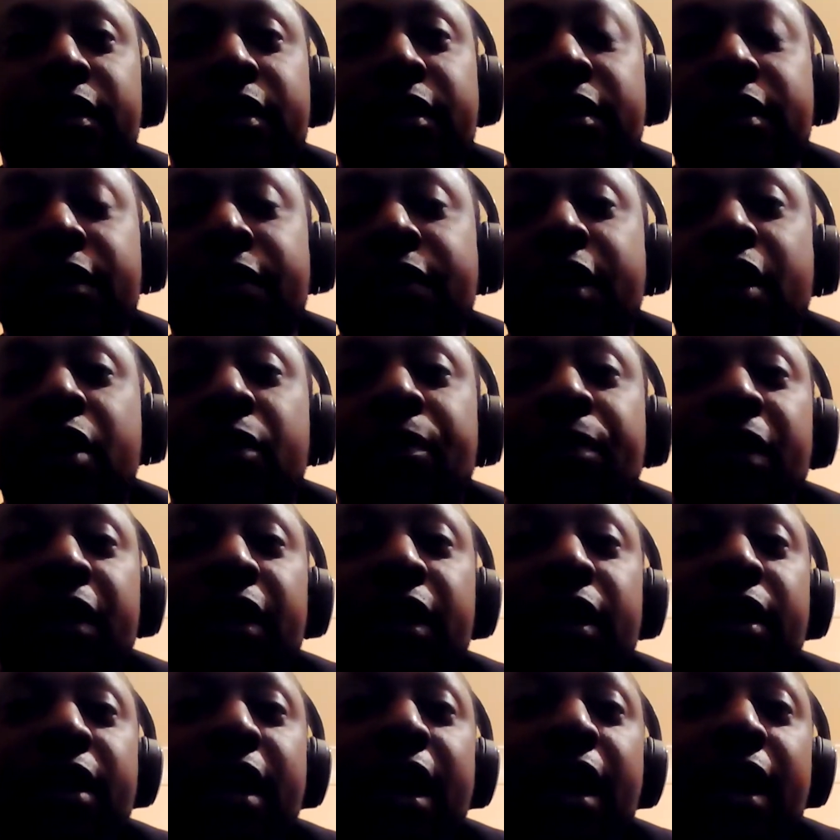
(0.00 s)

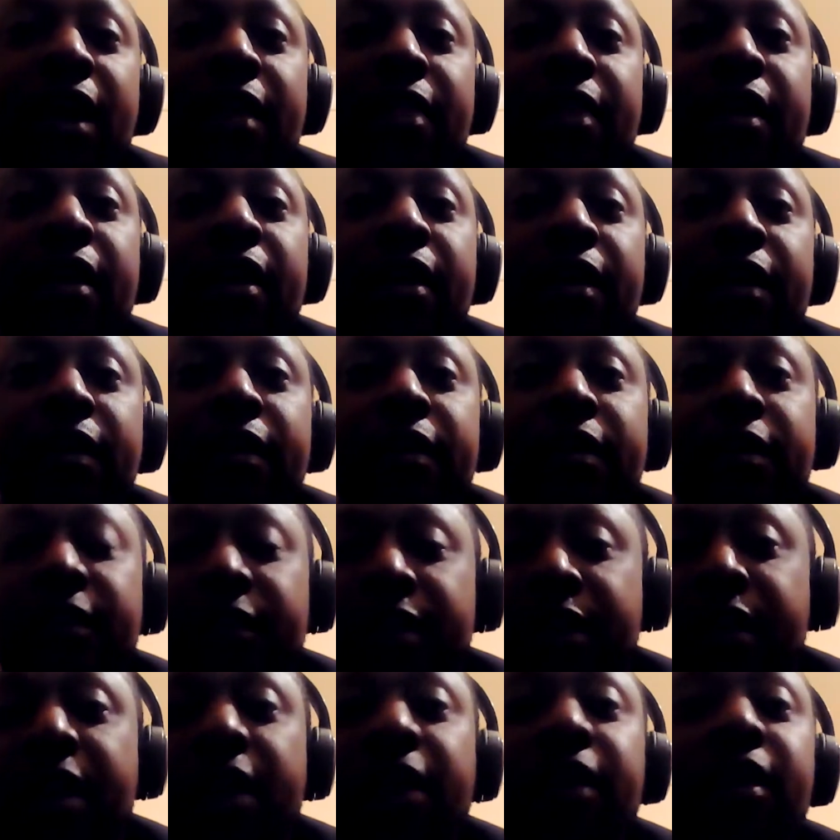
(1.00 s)
developing in
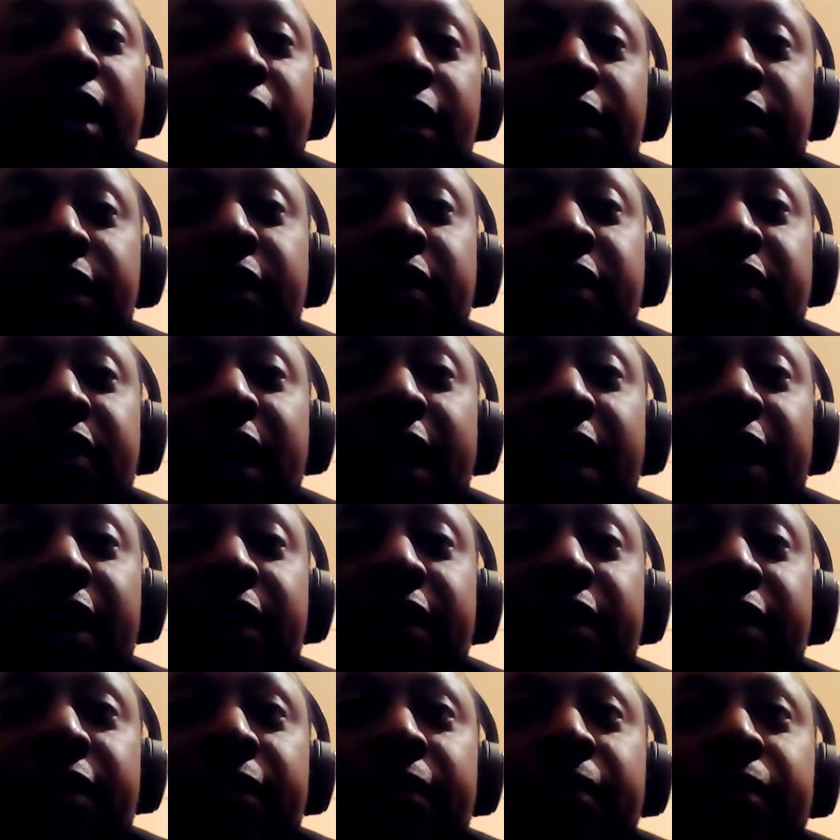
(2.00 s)
in the neglected side.